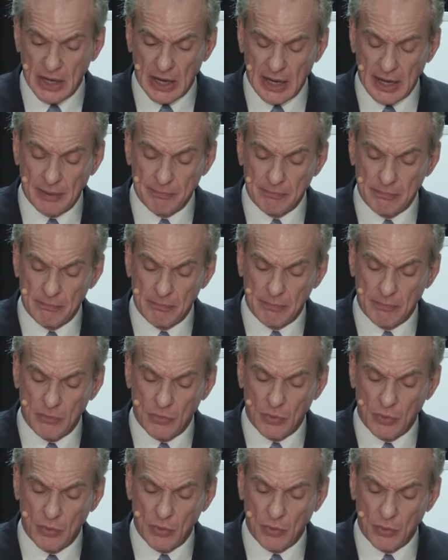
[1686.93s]
Um,
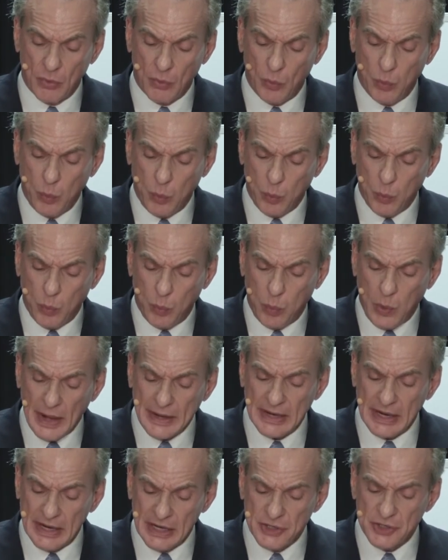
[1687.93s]

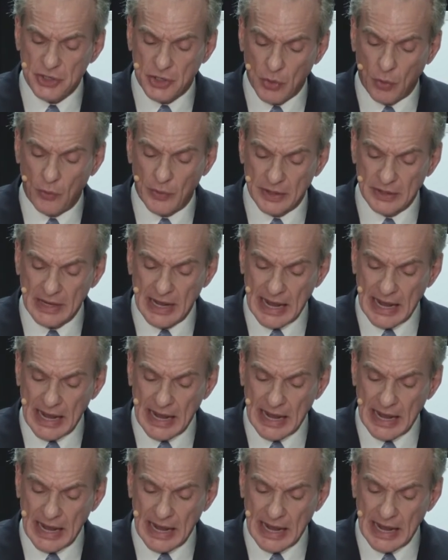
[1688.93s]
what is going